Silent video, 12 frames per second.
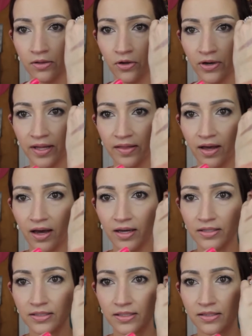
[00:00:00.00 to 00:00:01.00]
Look at
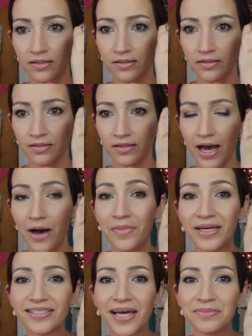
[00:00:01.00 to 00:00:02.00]
that. How
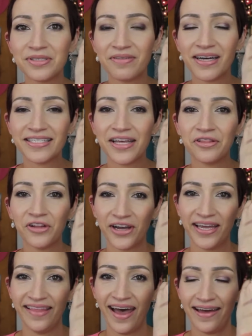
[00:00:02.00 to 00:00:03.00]
many times have I said
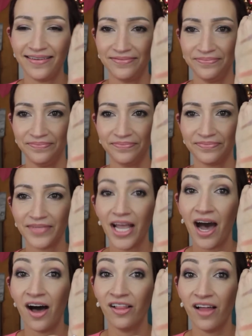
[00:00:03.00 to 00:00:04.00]
look at that?
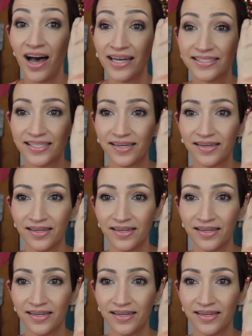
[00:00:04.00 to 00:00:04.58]
A lot.